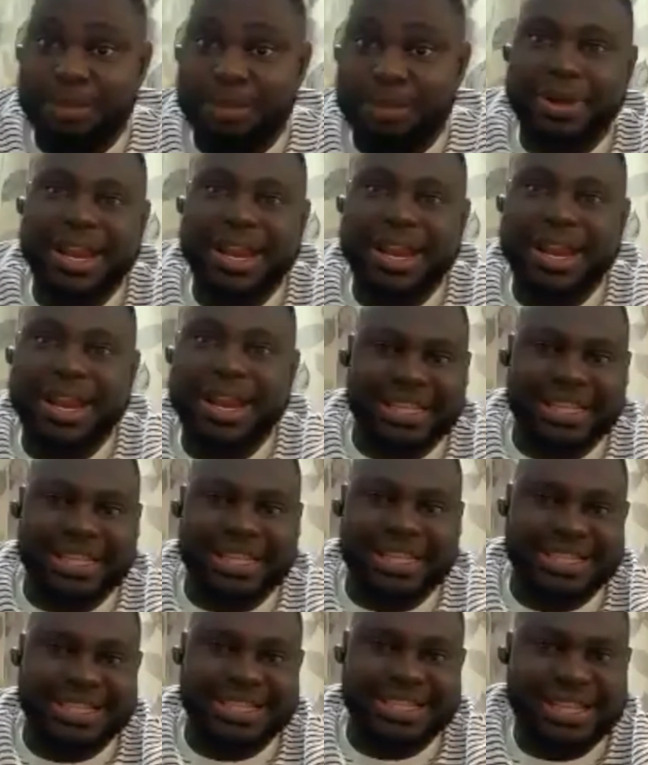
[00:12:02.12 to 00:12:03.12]
player
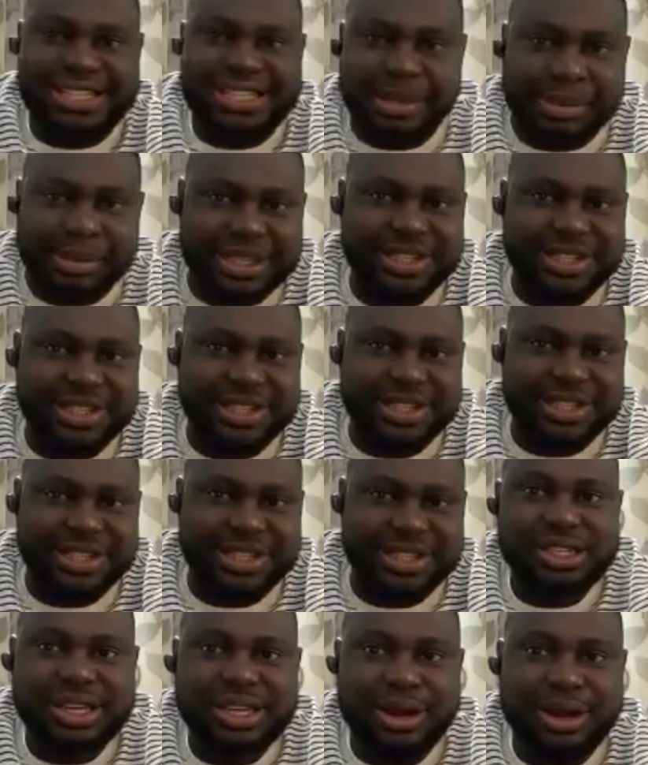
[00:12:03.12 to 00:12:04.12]
gets a text message
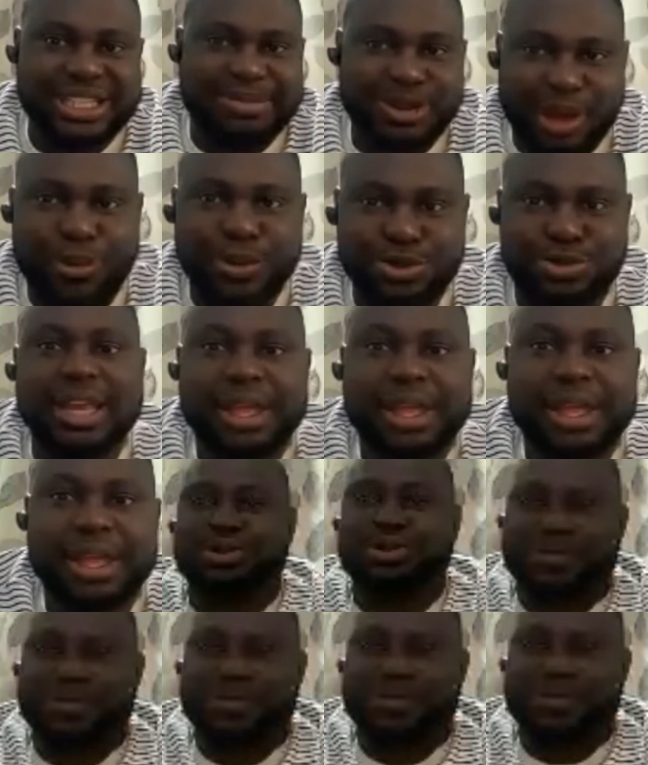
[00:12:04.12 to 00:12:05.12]
that look, origin
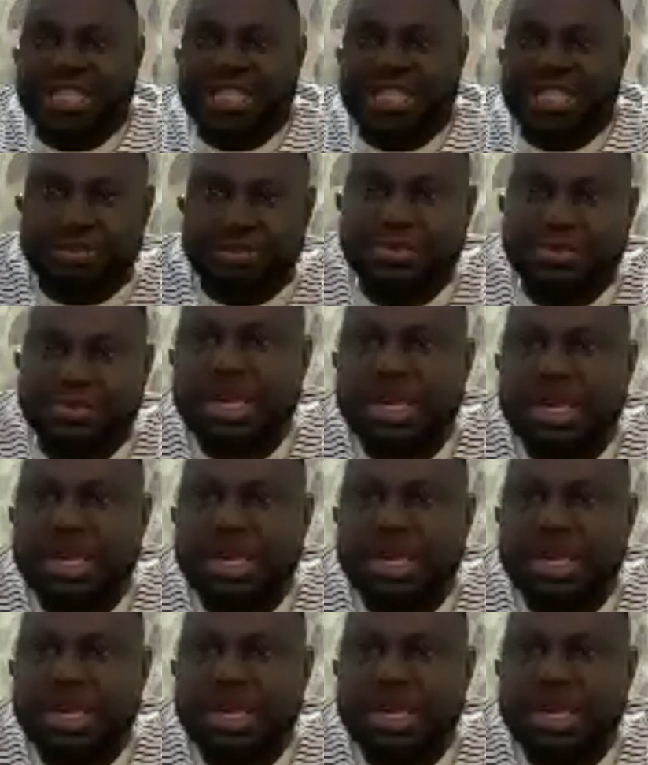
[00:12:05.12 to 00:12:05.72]
of the team